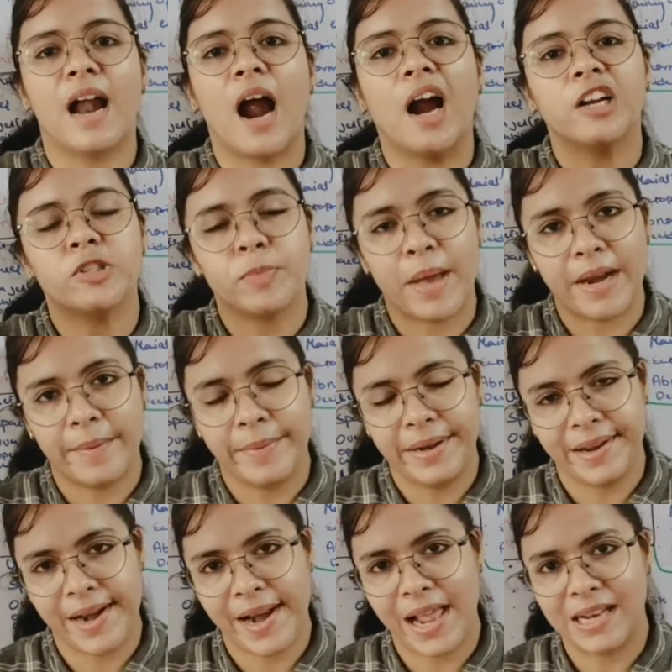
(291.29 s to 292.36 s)
arch
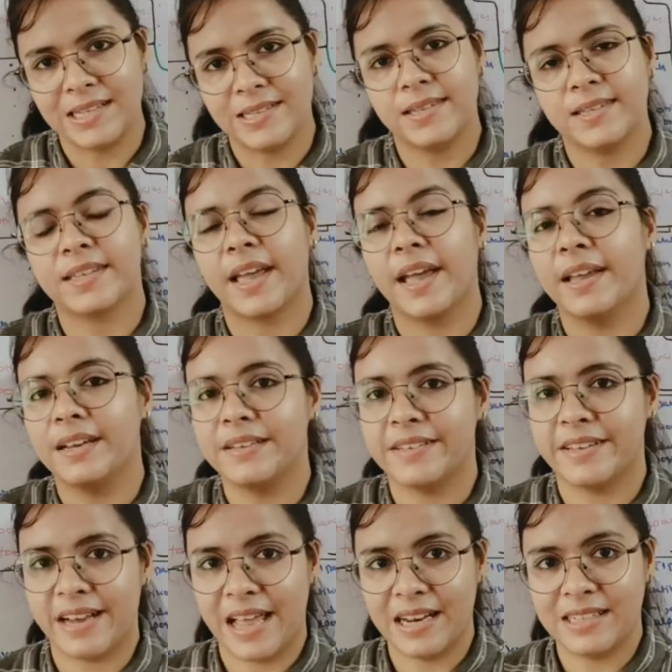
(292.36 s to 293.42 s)
parameter analysis, caries
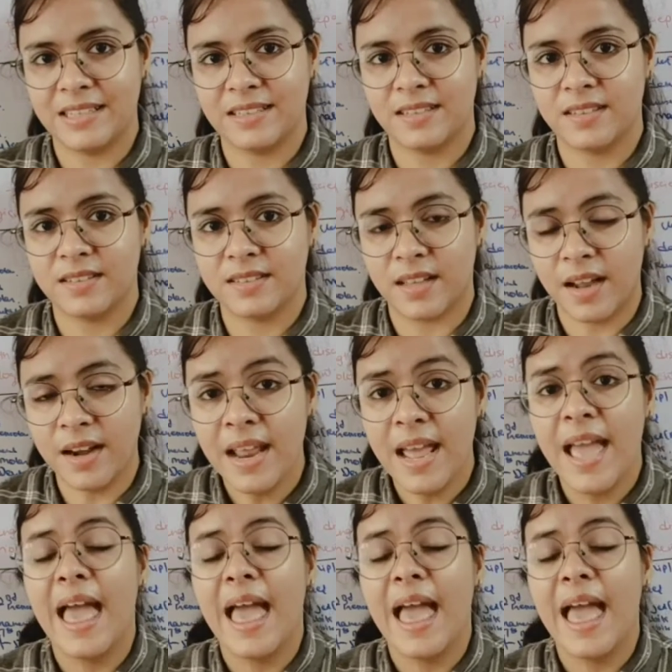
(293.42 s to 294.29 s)
analysis is done,